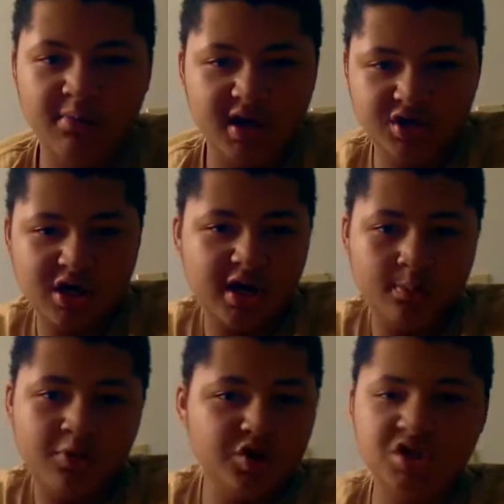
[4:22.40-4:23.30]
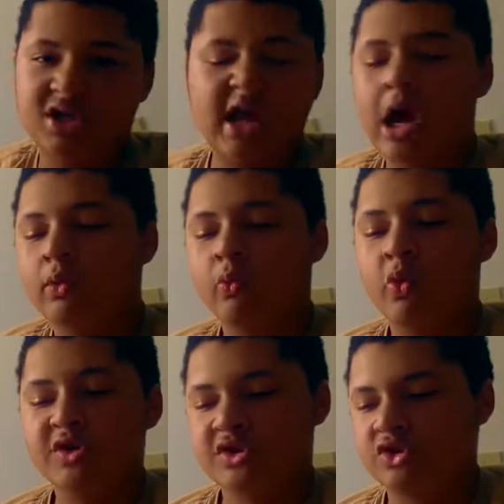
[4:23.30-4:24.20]
like try to push it down
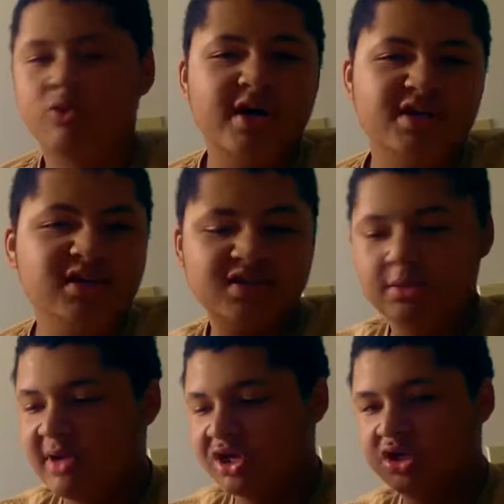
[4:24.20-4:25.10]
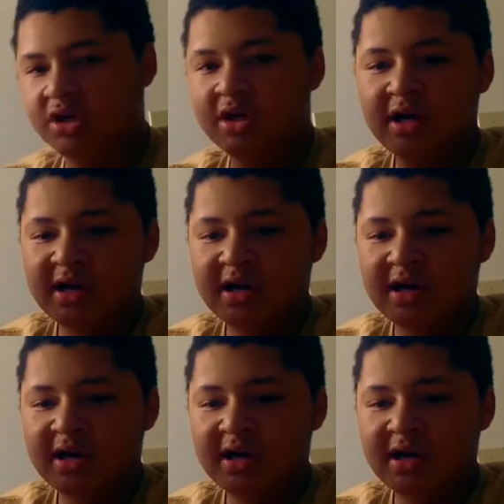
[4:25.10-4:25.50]
once or twice just to make sure